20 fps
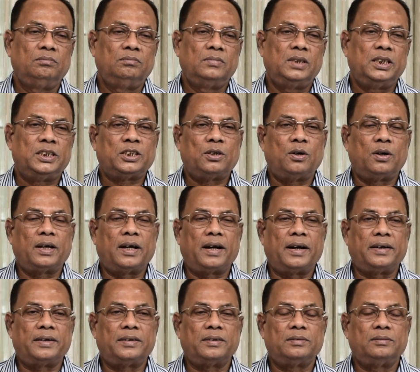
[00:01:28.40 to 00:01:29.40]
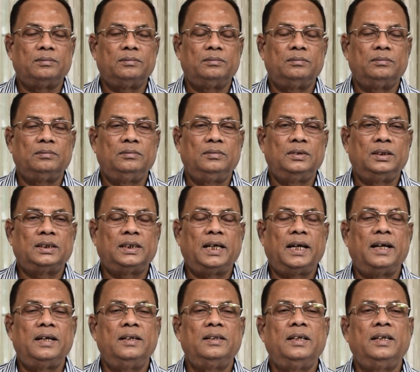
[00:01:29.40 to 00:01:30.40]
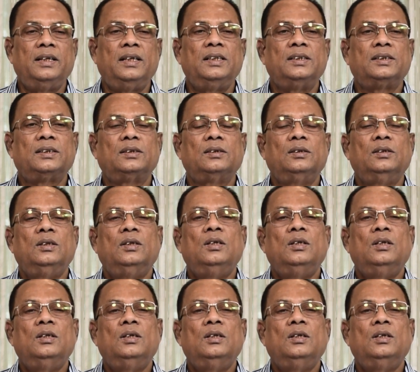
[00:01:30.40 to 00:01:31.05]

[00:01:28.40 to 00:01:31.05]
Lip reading: It's not correct. The second thing is,